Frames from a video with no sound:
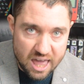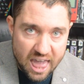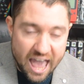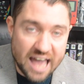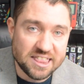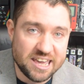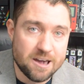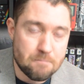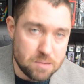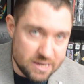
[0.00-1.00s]
And it
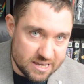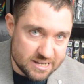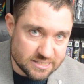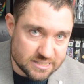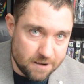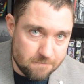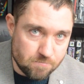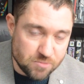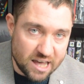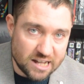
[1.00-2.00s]
appears
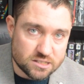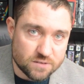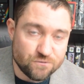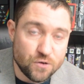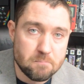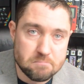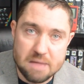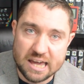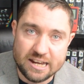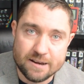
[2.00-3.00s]
that the
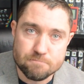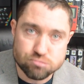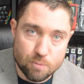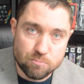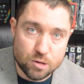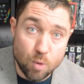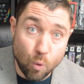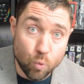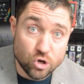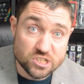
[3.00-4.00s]
main problem
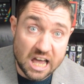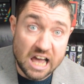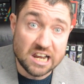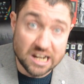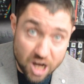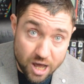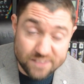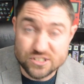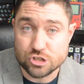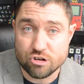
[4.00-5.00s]
was live
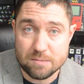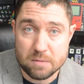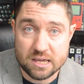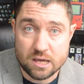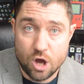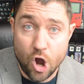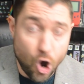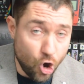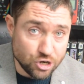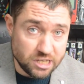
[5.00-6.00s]
streaming
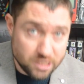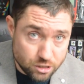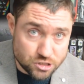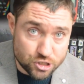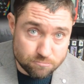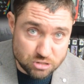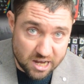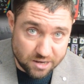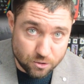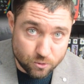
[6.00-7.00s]
on a YouTube
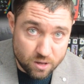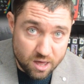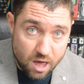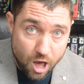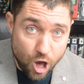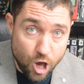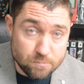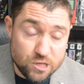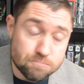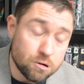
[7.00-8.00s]
channel.
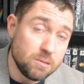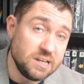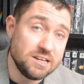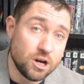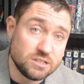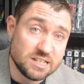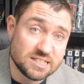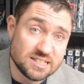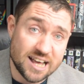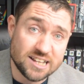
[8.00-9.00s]
You probably
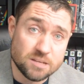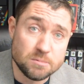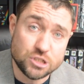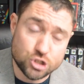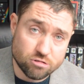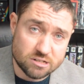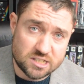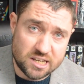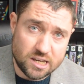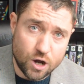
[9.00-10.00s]
noticed that the
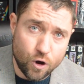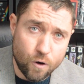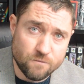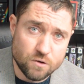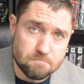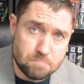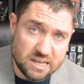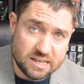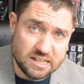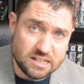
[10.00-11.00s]
majority of
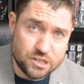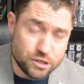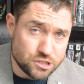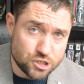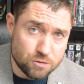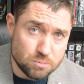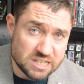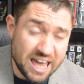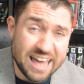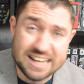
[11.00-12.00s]
big YouTubers
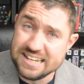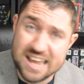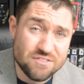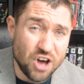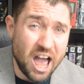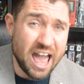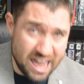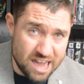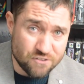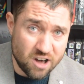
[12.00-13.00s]
never
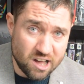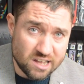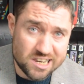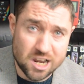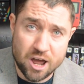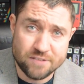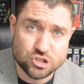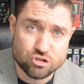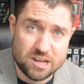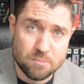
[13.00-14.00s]
ever live
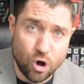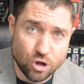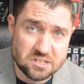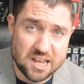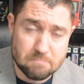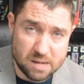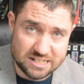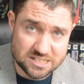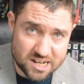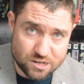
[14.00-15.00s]
stream on their main
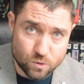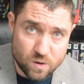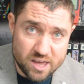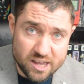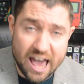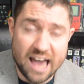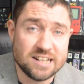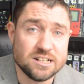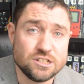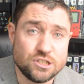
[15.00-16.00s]
channel
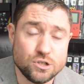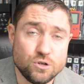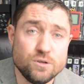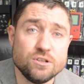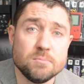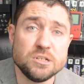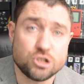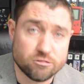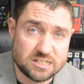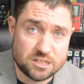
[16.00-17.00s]
and do the
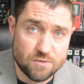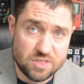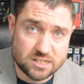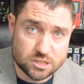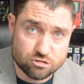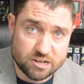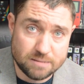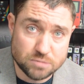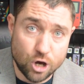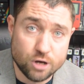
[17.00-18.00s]
majority of their
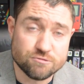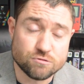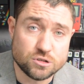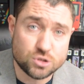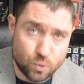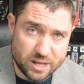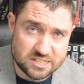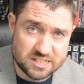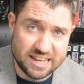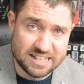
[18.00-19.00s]
streams over on
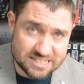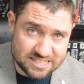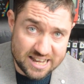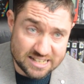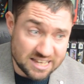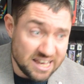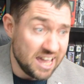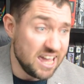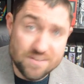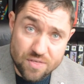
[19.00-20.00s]
Twitch instead,
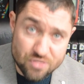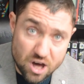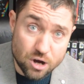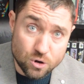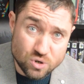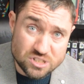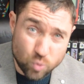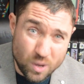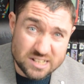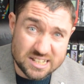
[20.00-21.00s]
even though
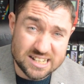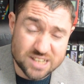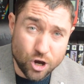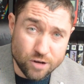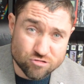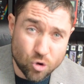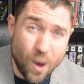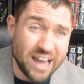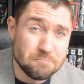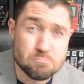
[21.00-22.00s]
Twitch is overall
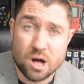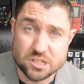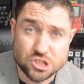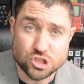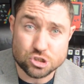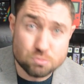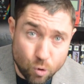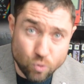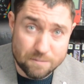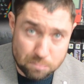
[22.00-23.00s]
a much
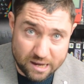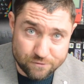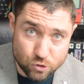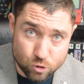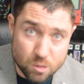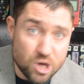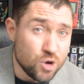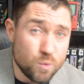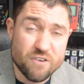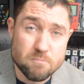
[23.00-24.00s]
smaller platform
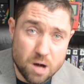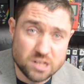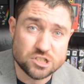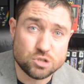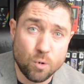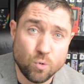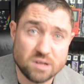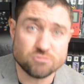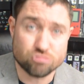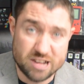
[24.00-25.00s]
with a much smaller
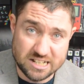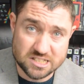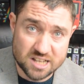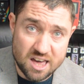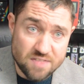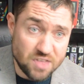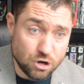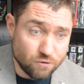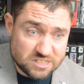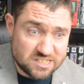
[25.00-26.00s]
reach than
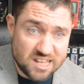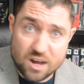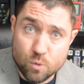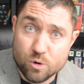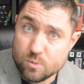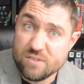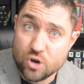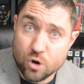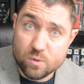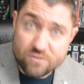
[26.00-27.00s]
obviously that what we've
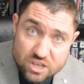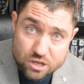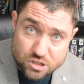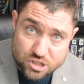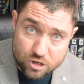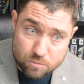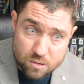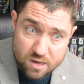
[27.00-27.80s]
got with YouTube.